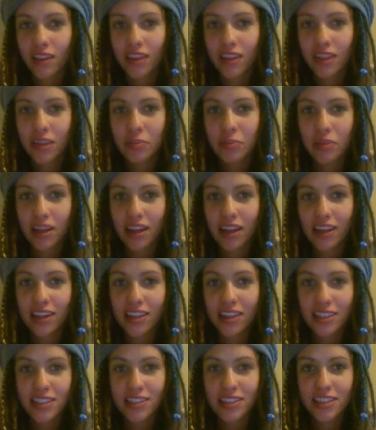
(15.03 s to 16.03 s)
the planet
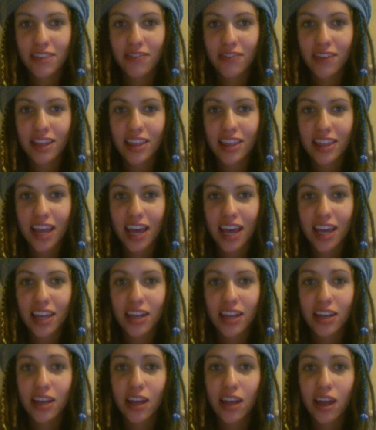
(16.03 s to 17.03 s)
and stuff like that,
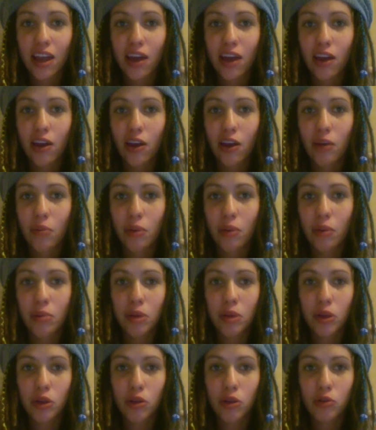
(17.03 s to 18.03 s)
and maybe
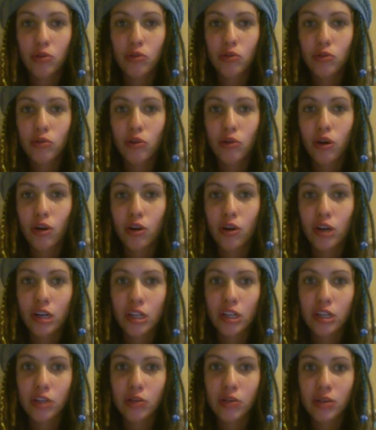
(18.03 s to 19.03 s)
you are
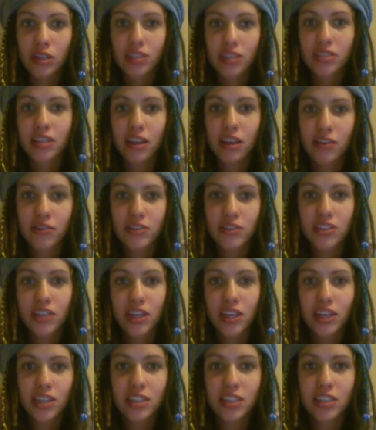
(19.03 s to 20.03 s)
already doing stuff
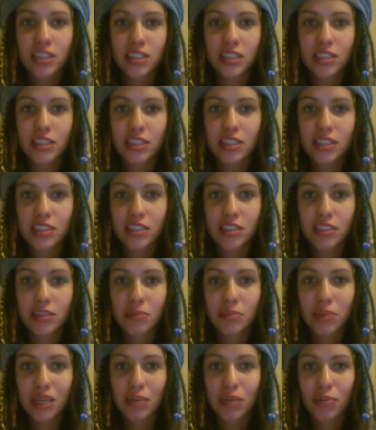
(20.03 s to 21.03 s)
to
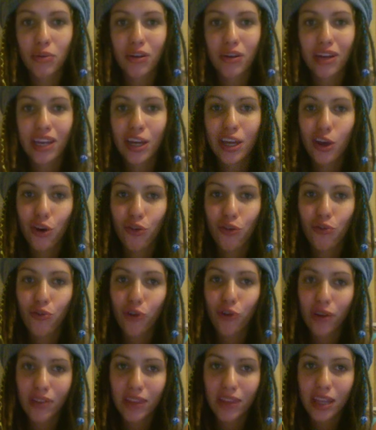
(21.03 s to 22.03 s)
be more
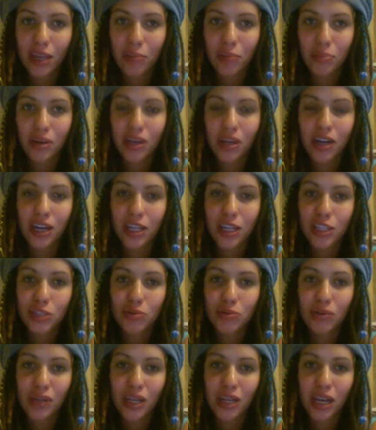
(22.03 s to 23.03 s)
eco-friendly, but I just
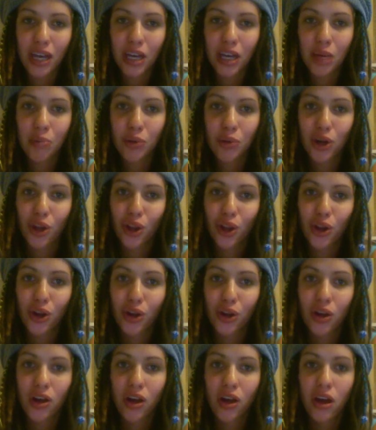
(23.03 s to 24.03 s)
want to kind of put a
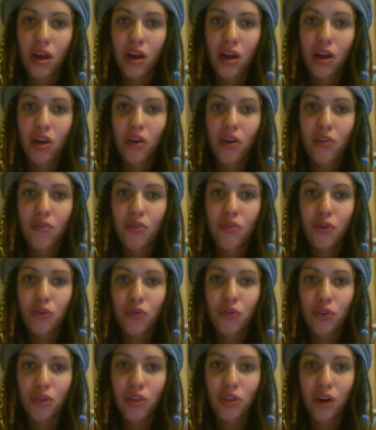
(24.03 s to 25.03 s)
little food
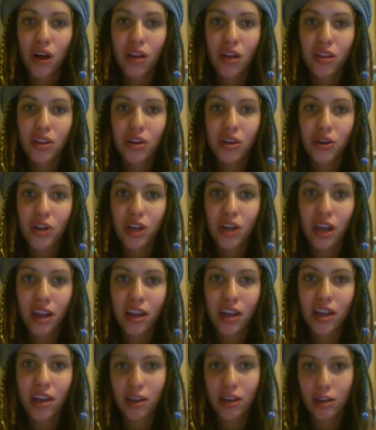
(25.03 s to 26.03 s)
for thought, little
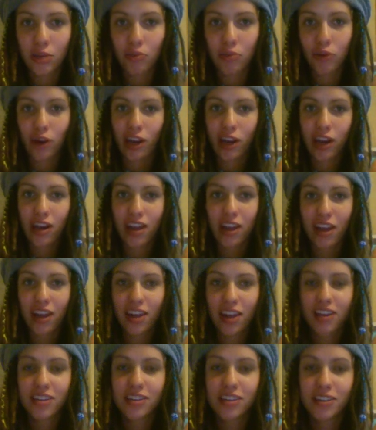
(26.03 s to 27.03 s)
nugget in your brain,
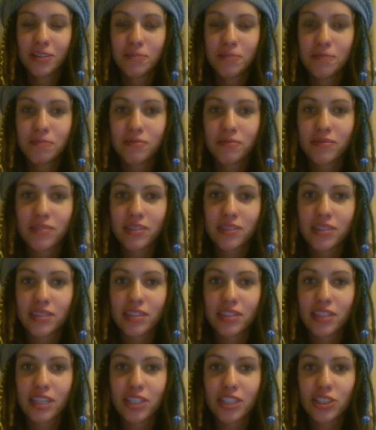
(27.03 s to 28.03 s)
and
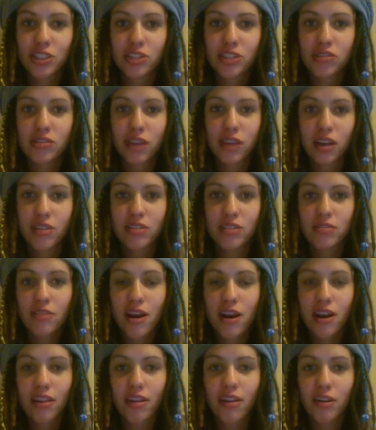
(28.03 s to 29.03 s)
let you toss it
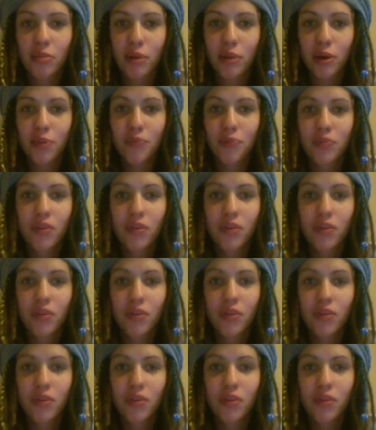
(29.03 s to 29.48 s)
around a little bit.